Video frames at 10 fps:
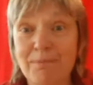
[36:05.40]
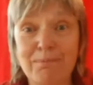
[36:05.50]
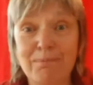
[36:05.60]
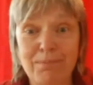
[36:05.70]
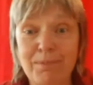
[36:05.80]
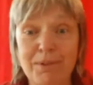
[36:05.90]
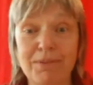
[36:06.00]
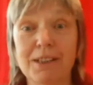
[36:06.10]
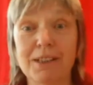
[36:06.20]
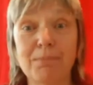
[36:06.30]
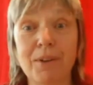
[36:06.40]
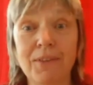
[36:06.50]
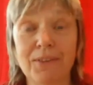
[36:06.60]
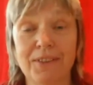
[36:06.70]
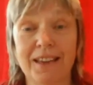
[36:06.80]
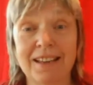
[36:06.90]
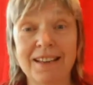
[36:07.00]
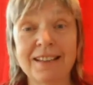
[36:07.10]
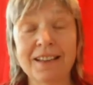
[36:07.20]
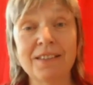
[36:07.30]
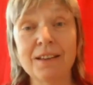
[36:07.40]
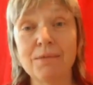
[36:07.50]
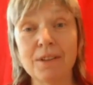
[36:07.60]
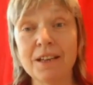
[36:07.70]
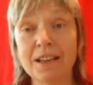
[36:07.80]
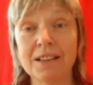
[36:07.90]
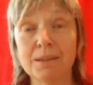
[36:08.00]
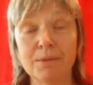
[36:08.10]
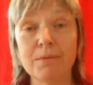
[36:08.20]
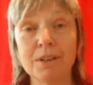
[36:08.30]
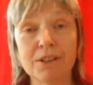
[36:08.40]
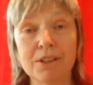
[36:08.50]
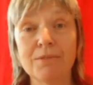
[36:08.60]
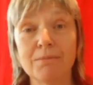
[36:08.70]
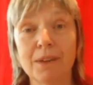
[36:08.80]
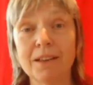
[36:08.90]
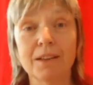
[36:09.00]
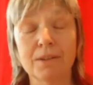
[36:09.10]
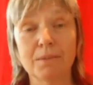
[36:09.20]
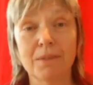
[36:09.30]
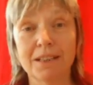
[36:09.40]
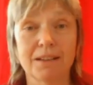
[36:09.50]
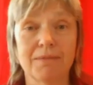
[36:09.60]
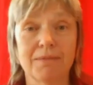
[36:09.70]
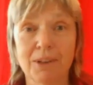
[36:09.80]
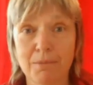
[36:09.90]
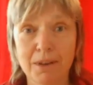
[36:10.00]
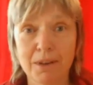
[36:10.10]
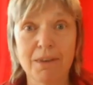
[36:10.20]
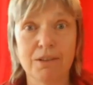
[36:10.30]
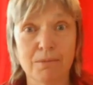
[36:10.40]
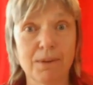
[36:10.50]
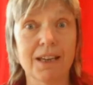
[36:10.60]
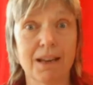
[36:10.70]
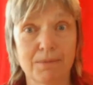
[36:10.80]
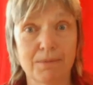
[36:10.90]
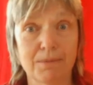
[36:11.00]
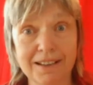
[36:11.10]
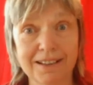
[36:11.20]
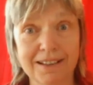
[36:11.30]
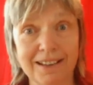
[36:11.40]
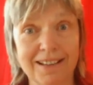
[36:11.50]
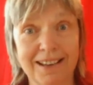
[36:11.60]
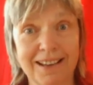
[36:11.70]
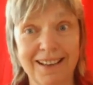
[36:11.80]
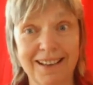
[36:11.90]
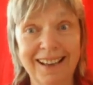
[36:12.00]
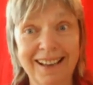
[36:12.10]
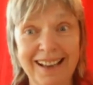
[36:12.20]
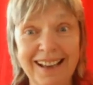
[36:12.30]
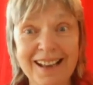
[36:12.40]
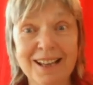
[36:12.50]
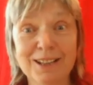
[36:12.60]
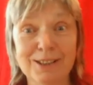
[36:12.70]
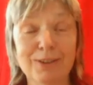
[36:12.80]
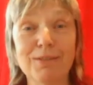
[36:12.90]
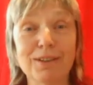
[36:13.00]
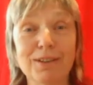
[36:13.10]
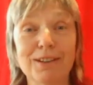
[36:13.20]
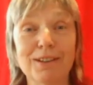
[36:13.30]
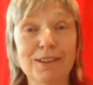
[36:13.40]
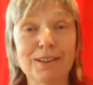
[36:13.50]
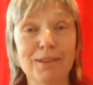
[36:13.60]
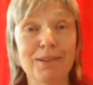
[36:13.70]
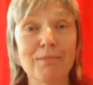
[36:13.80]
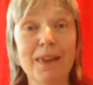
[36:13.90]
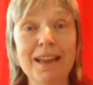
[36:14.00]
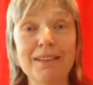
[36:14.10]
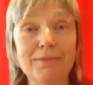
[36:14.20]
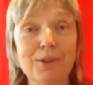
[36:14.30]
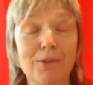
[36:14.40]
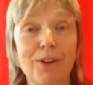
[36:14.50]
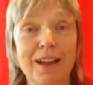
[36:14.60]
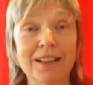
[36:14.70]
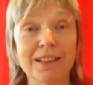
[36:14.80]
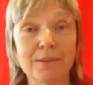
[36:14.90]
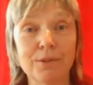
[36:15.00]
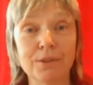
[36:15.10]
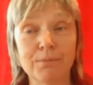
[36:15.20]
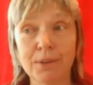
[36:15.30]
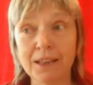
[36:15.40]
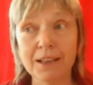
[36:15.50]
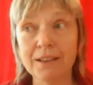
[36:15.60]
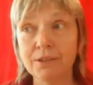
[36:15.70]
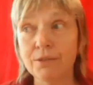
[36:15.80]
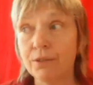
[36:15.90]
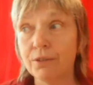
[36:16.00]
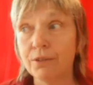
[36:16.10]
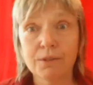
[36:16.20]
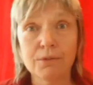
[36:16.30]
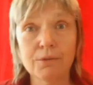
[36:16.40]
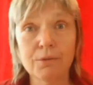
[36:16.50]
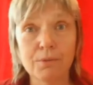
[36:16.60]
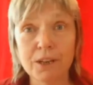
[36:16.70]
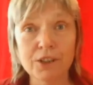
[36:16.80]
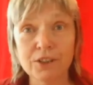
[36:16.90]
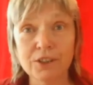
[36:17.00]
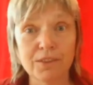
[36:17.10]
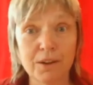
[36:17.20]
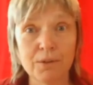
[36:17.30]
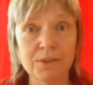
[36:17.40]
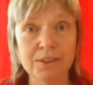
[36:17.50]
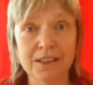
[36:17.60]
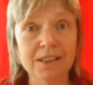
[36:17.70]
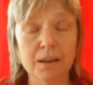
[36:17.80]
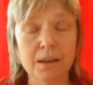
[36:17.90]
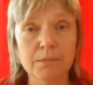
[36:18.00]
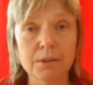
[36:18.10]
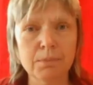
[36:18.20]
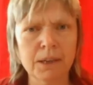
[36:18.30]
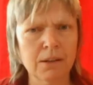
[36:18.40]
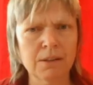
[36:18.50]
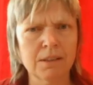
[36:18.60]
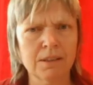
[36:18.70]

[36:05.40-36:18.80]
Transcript: People will respond to that. And I think we as women should make the commitment to become radiant. And so even the men would follow us and would begin to question their own systems, because